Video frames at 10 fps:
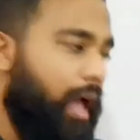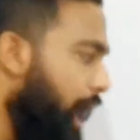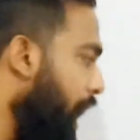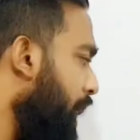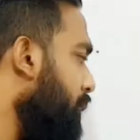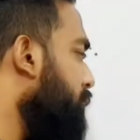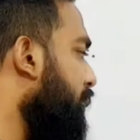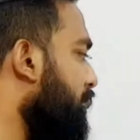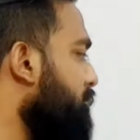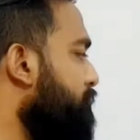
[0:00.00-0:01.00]
And the
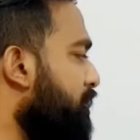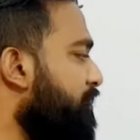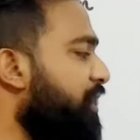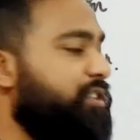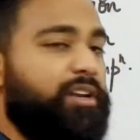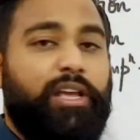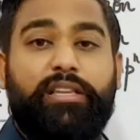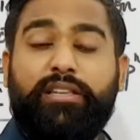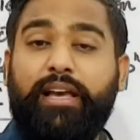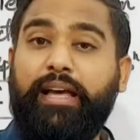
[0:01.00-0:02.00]
consumption function
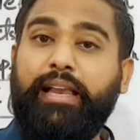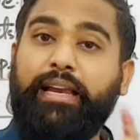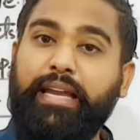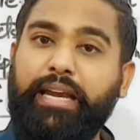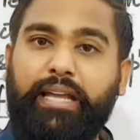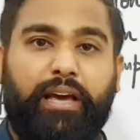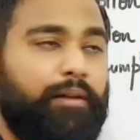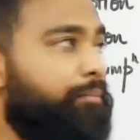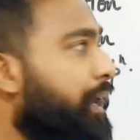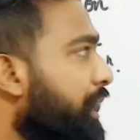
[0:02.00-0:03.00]
is
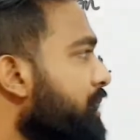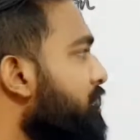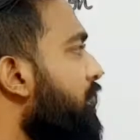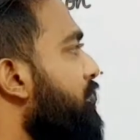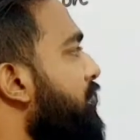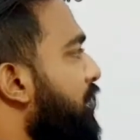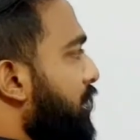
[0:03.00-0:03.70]
linear, means the